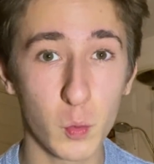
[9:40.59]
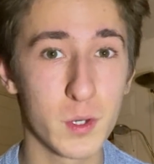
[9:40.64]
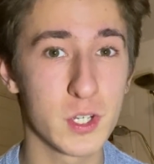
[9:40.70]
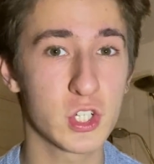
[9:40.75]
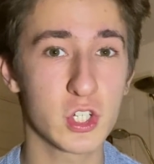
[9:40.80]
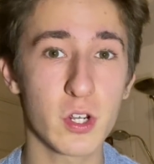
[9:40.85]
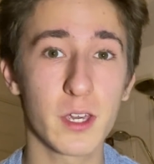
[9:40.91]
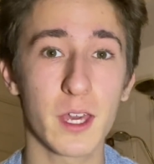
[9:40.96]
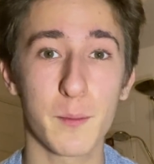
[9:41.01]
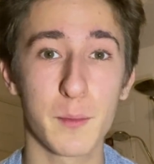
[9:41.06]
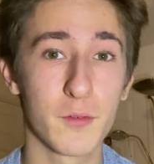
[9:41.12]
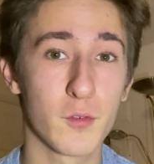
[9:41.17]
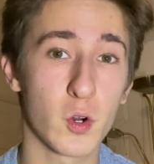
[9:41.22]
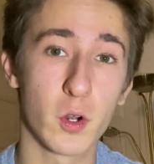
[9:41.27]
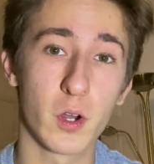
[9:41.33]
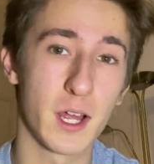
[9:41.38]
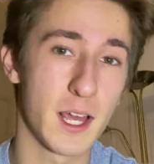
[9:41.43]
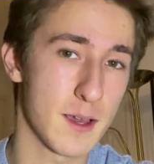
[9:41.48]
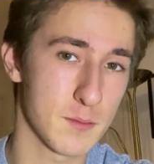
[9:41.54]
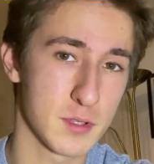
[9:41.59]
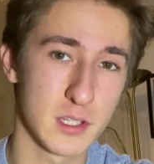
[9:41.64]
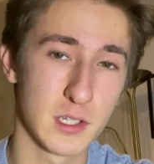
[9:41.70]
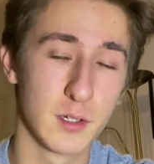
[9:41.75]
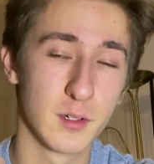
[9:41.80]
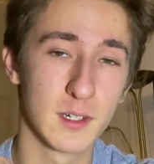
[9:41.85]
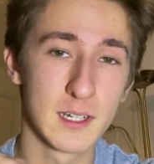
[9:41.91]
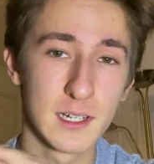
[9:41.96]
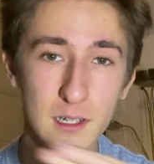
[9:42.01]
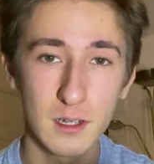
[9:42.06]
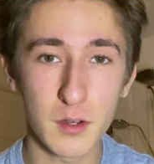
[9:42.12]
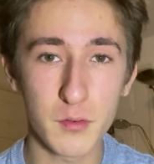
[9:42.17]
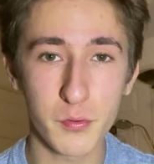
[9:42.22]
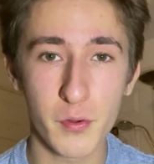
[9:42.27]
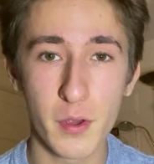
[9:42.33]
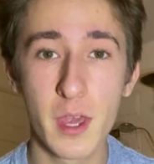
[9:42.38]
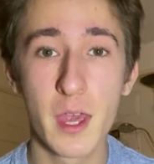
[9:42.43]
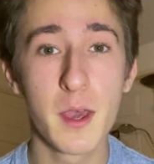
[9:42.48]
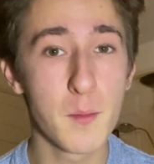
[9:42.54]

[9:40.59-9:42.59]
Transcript: which, don't get me wrong, I absolutely love,